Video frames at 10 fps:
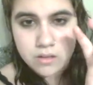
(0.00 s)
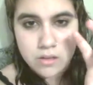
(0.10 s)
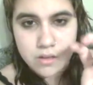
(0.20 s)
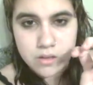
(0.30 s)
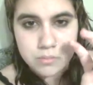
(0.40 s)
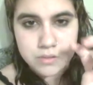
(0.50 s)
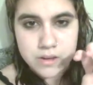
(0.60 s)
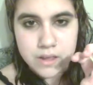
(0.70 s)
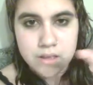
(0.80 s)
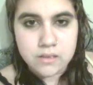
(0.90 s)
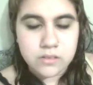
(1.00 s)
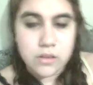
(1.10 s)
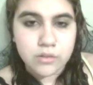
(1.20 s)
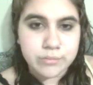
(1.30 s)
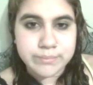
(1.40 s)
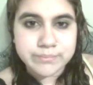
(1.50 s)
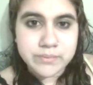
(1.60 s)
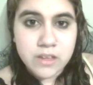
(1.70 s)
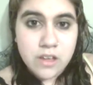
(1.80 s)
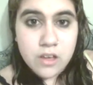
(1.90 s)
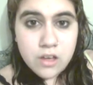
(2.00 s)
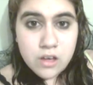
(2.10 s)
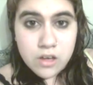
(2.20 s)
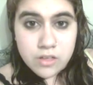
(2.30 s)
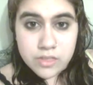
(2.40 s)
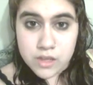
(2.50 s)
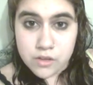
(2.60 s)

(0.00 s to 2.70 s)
so, thank you for watching.